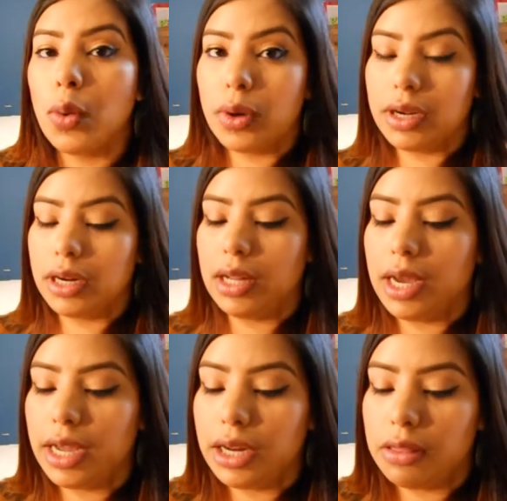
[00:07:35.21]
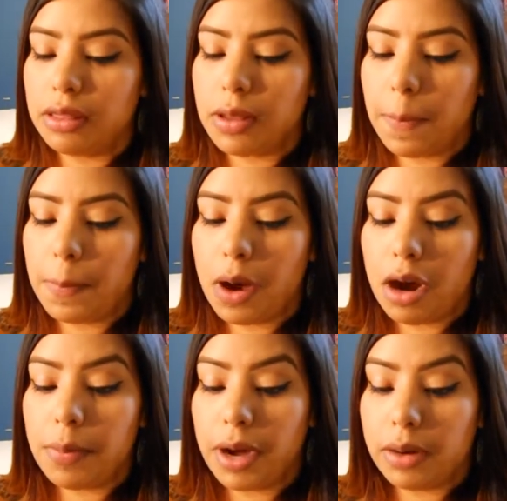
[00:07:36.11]
we're going to line
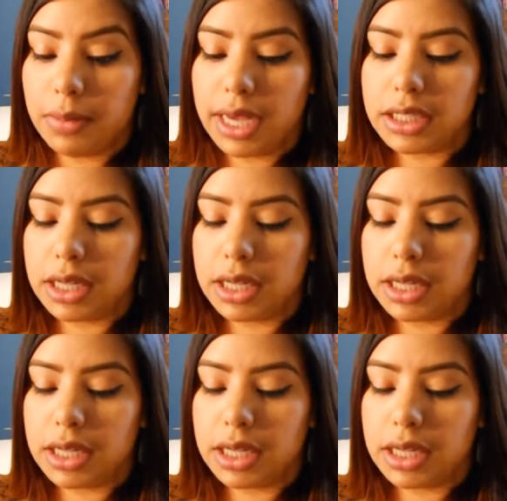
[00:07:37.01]
our bottom lash